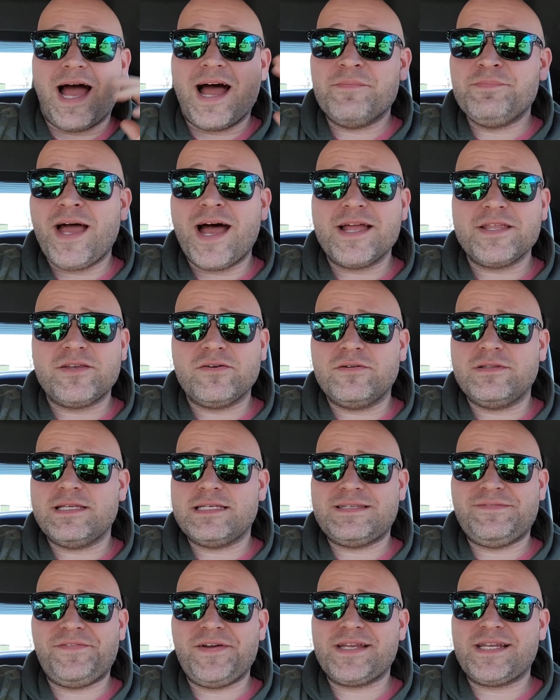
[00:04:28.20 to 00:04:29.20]
I'm not doing
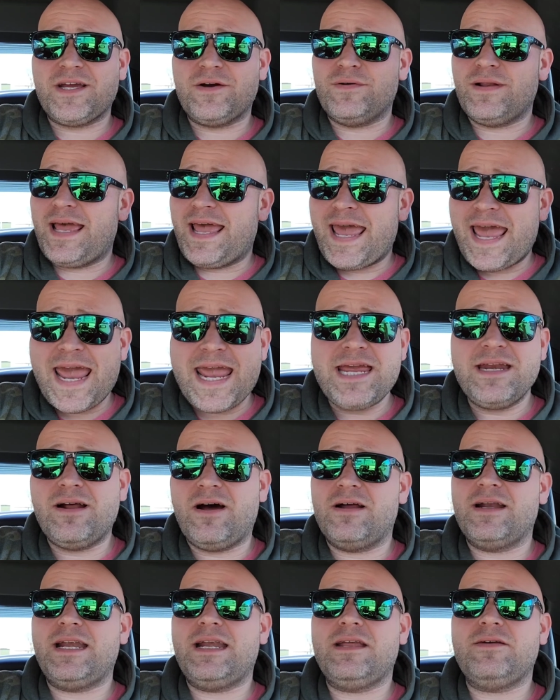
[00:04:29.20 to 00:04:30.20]
this video to hate
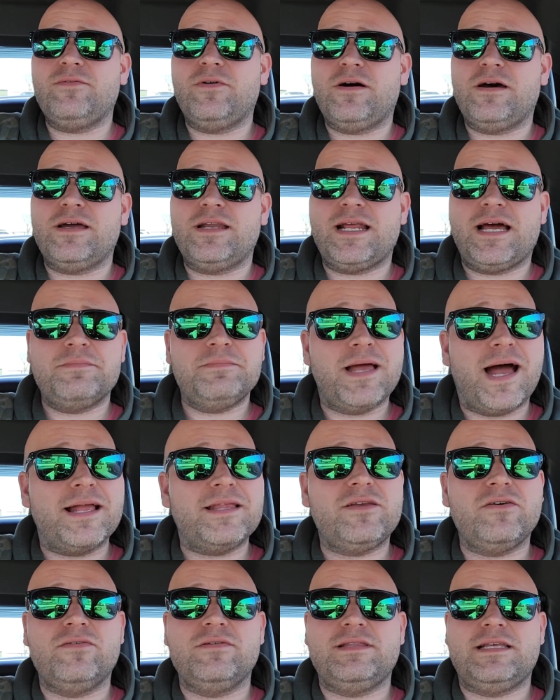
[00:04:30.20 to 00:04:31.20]
on anyone. I'm
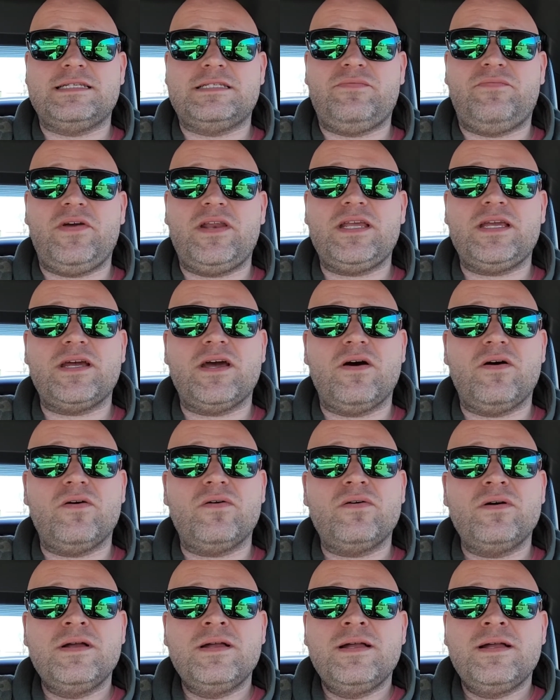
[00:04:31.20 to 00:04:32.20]
not doing this
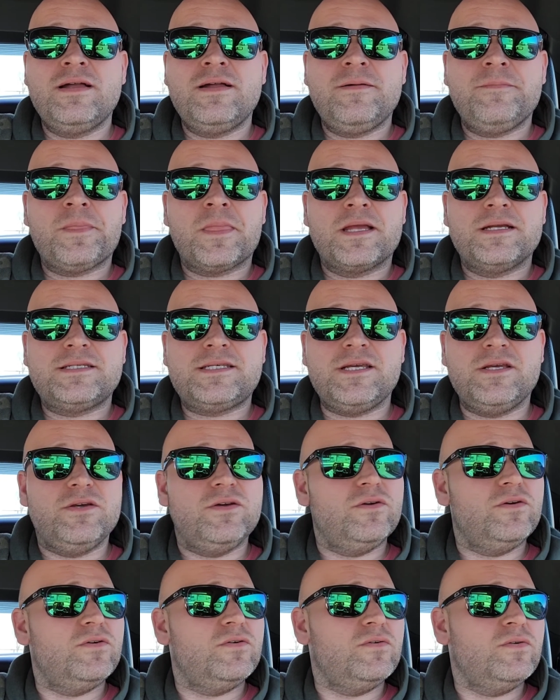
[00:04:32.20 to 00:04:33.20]
video
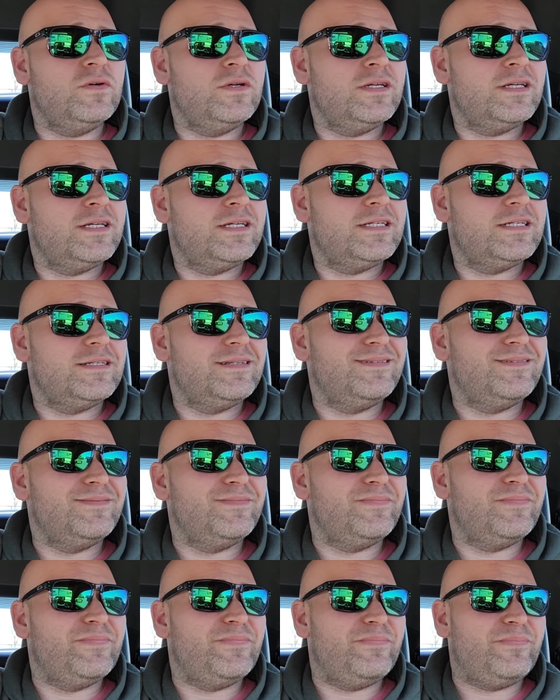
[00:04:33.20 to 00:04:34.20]
to
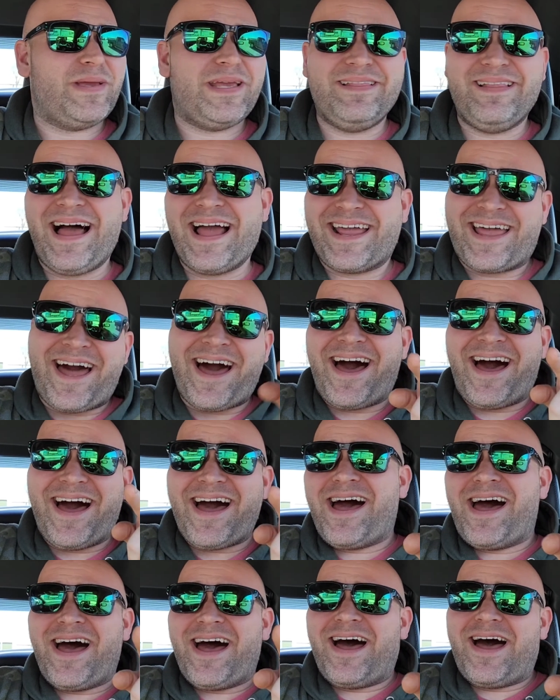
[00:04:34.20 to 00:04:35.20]
be like ha
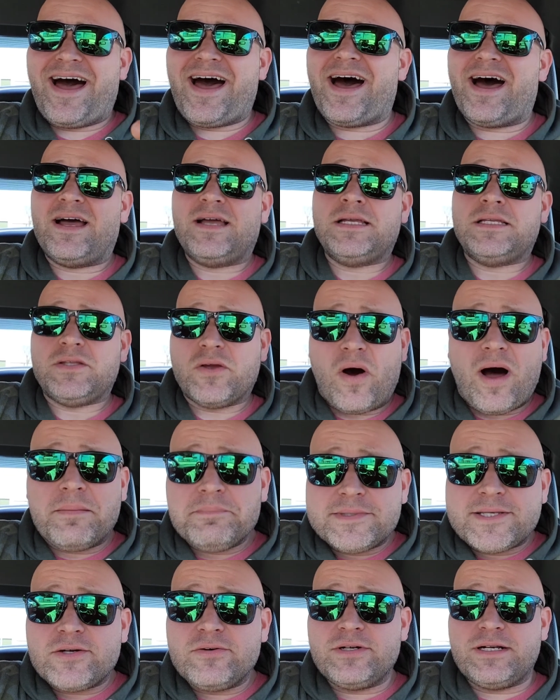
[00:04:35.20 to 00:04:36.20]
ha ha ha. No,
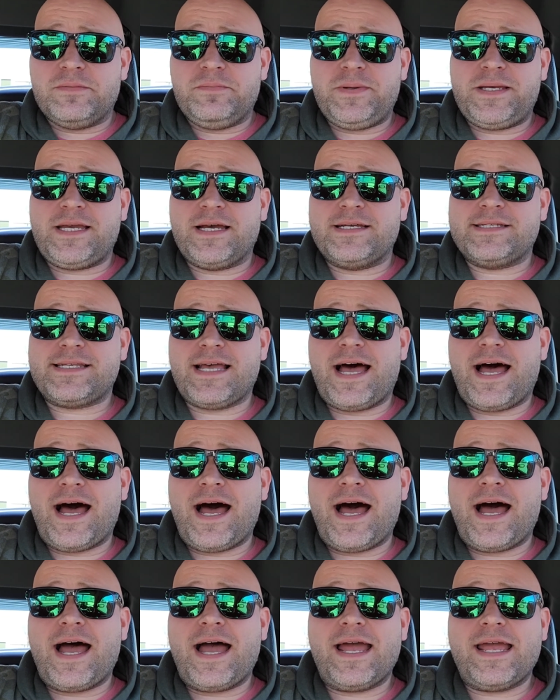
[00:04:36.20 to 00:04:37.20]
I'm doing it because
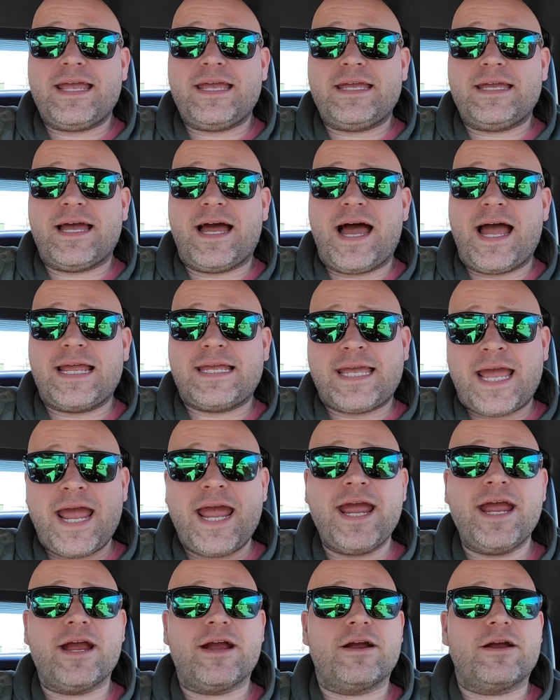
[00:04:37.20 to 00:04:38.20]
I I
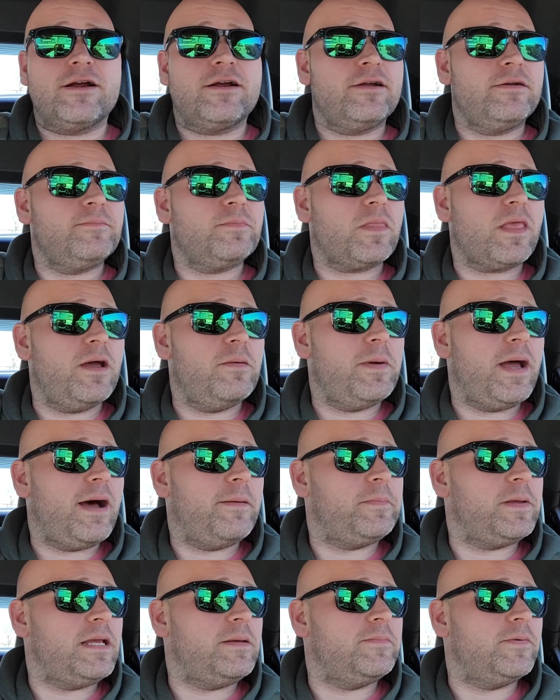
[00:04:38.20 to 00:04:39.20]
care
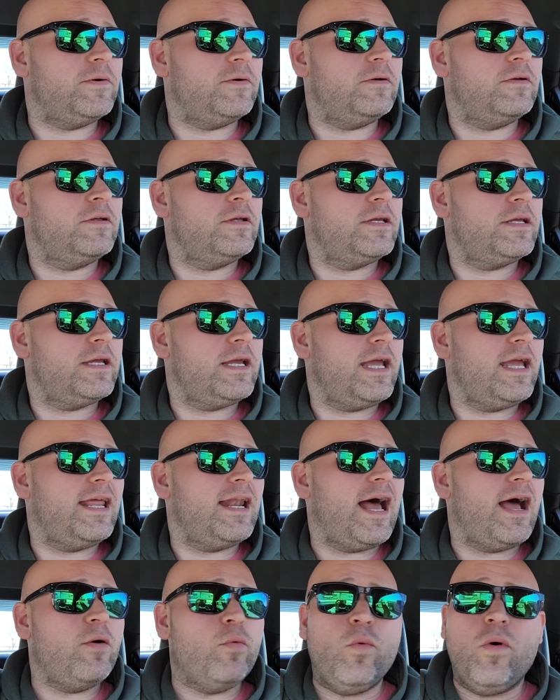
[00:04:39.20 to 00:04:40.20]
about people
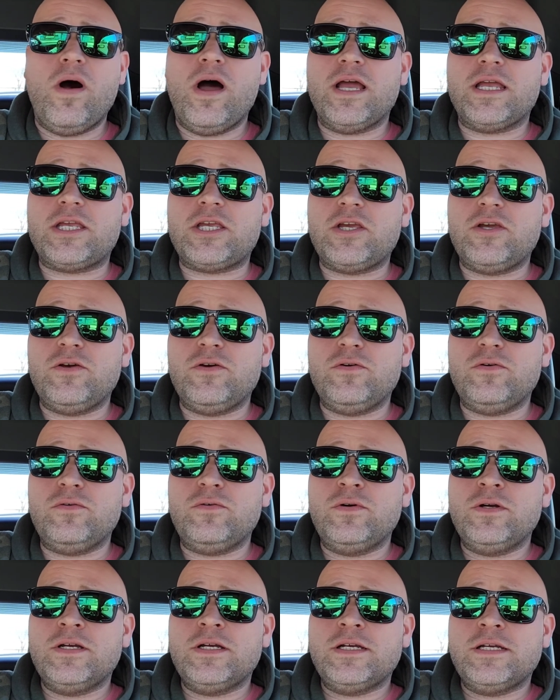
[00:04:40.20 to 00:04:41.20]
and I want
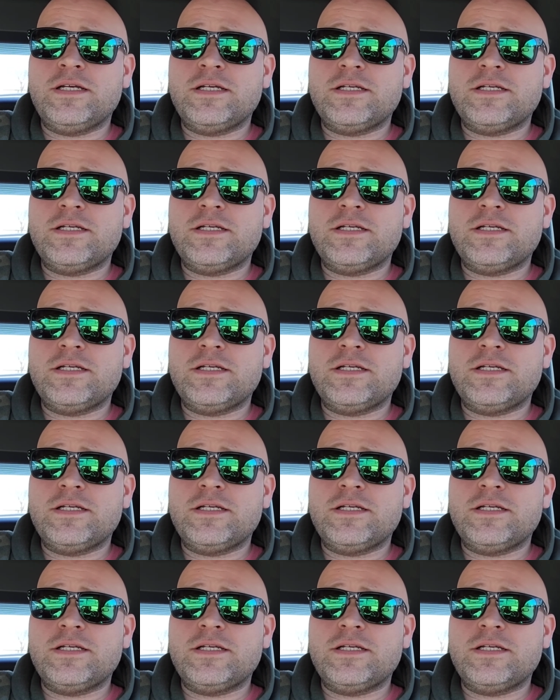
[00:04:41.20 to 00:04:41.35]
you